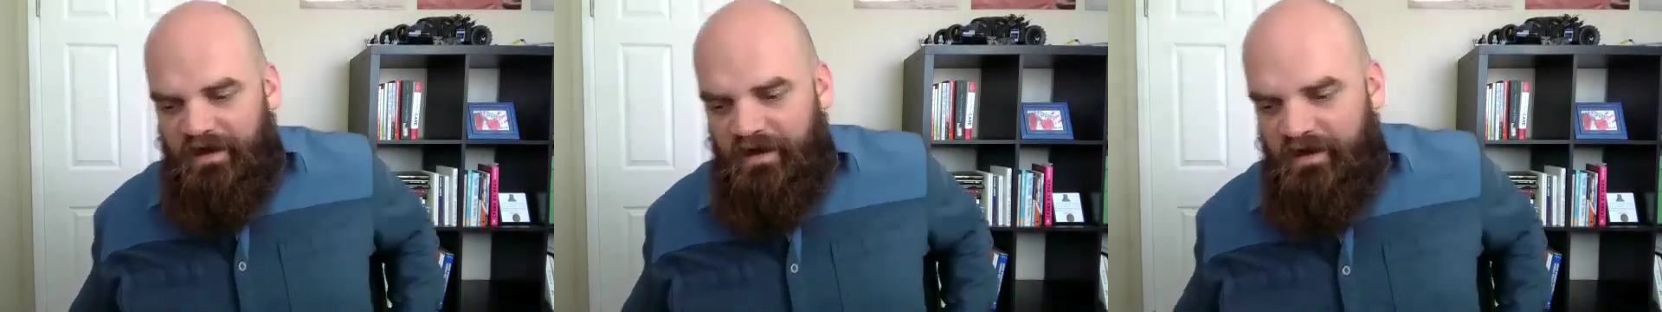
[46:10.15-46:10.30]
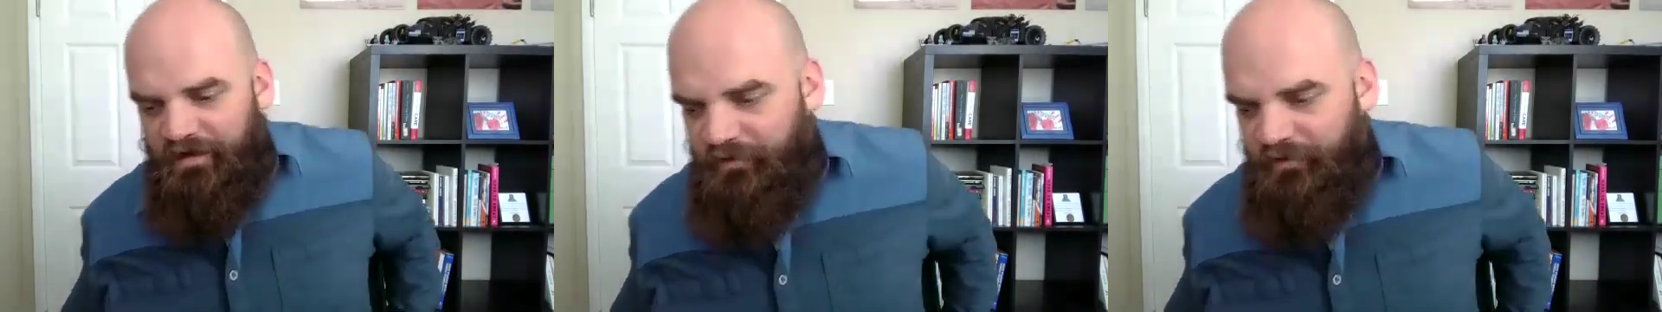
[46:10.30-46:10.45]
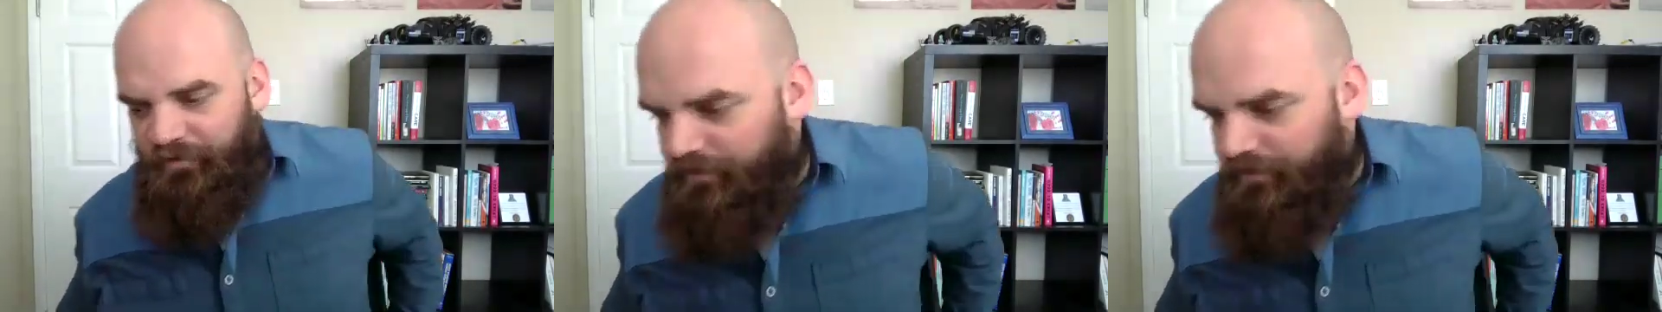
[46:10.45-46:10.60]

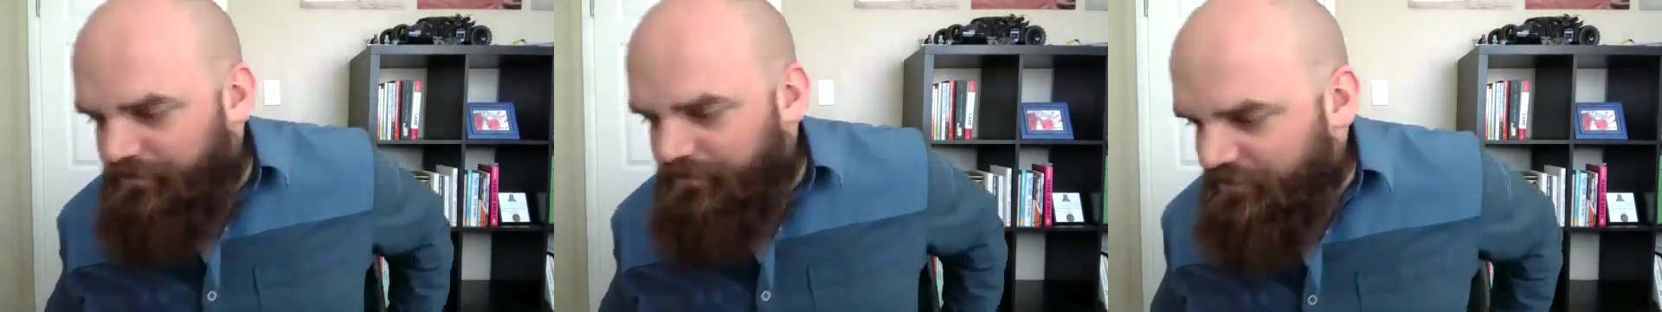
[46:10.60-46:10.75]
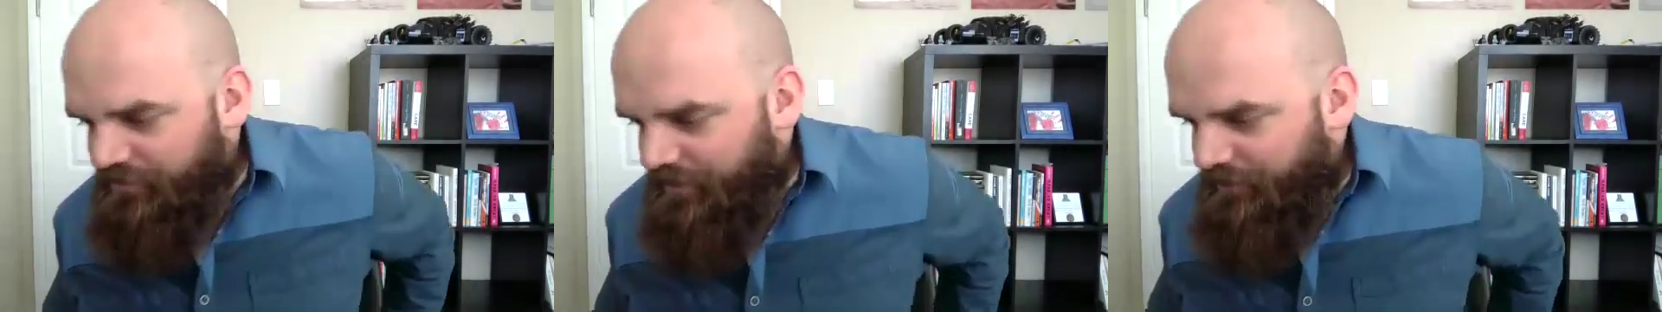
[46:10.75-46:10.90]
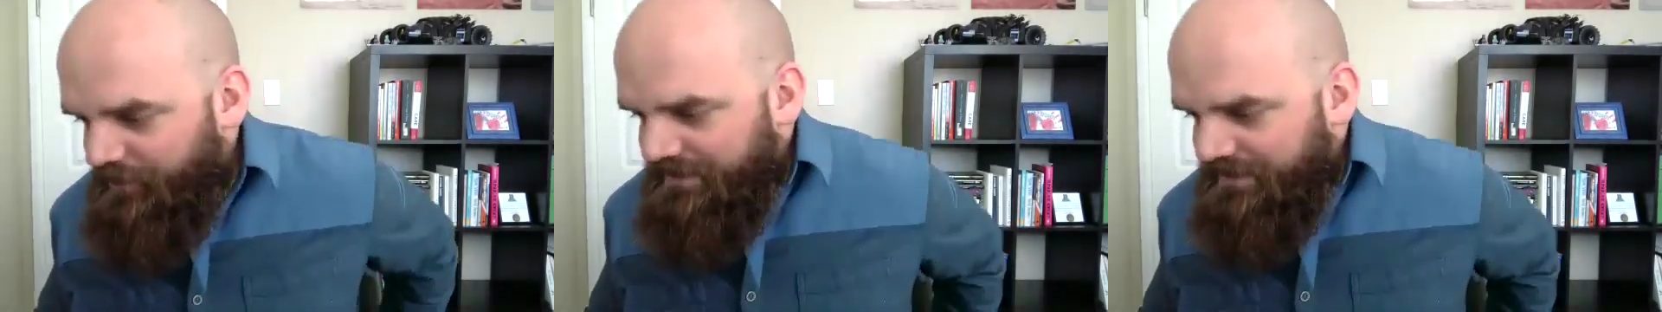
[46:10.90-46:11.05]
on a road
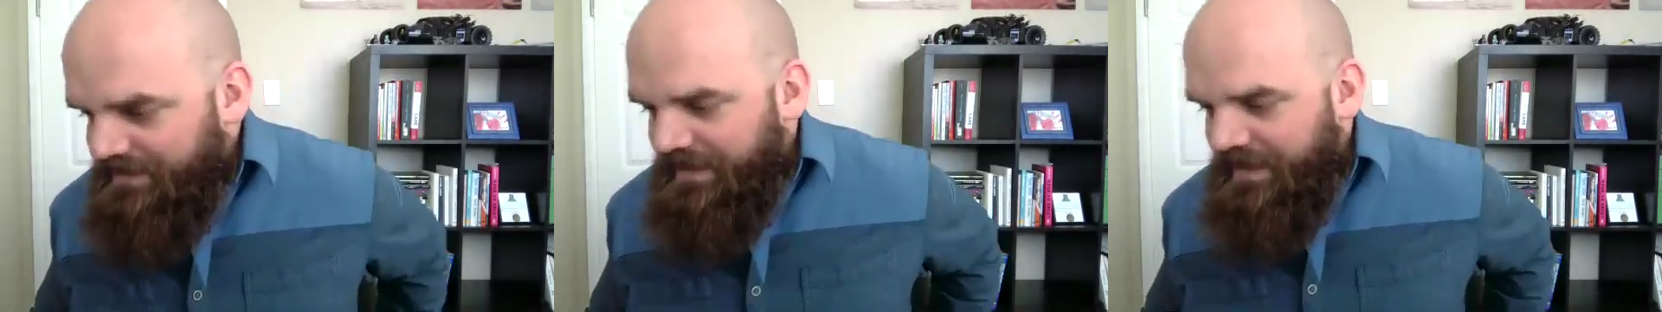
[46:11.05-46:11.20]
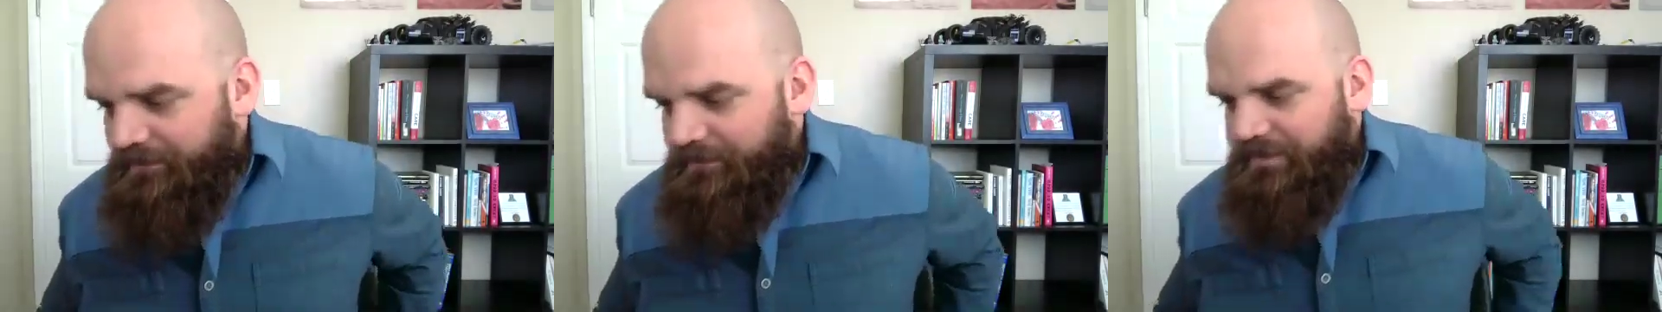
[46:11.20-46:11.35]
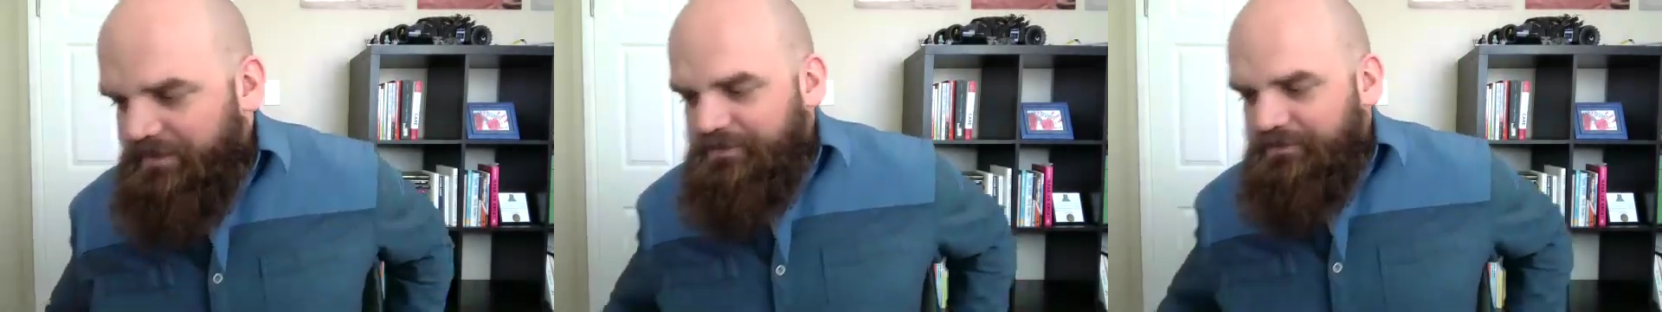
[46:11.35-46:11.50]
trip as he
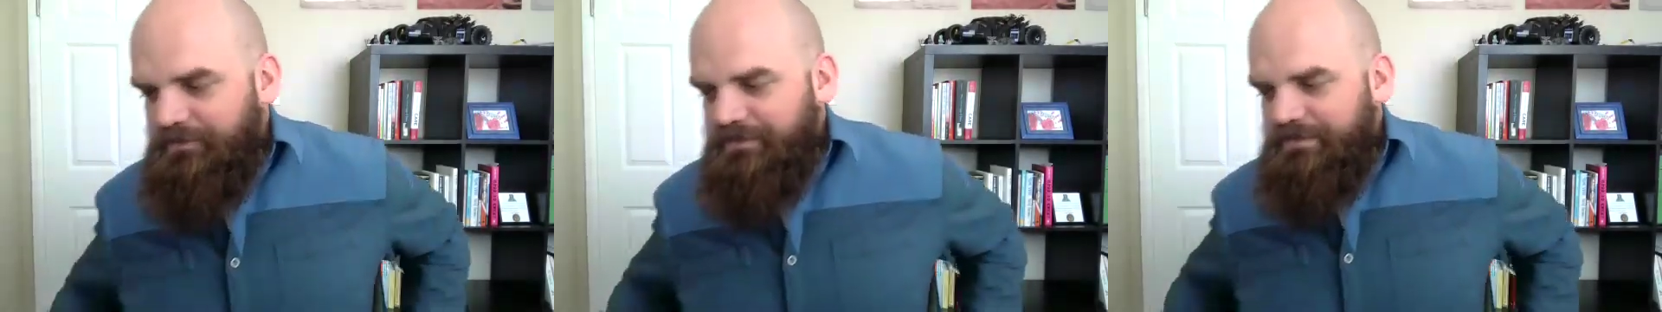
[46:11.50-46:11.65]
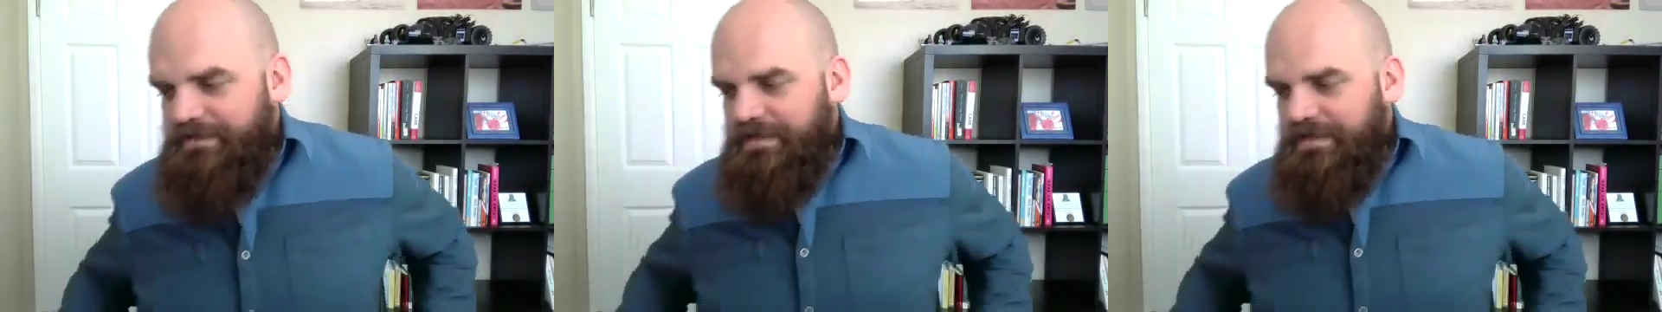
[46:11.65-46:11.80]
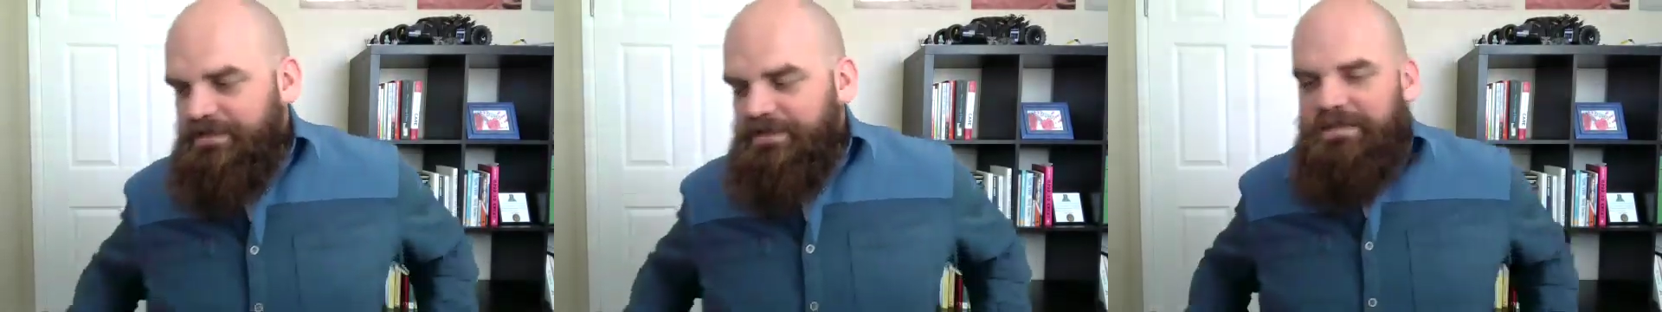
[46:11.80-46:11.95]
came to this
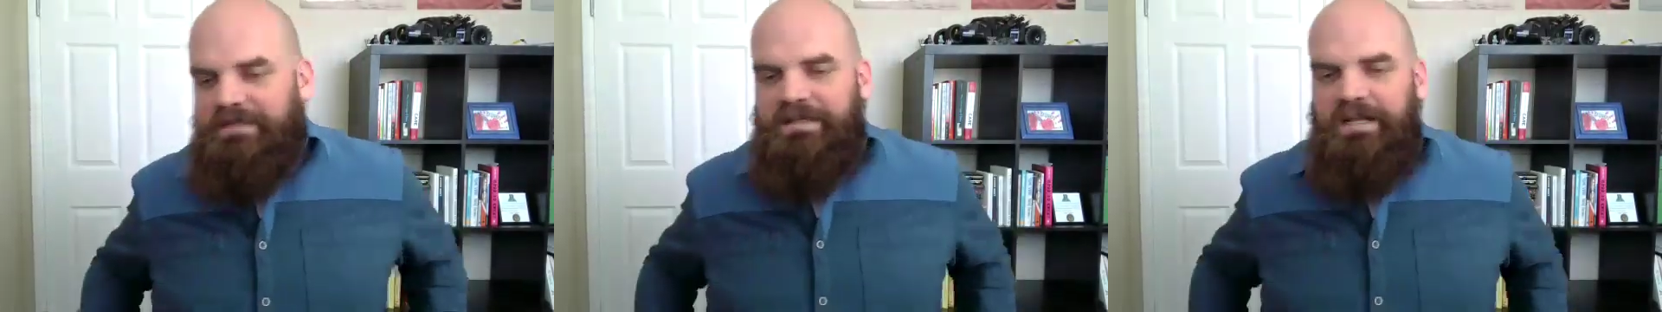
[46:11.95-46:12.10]
realization.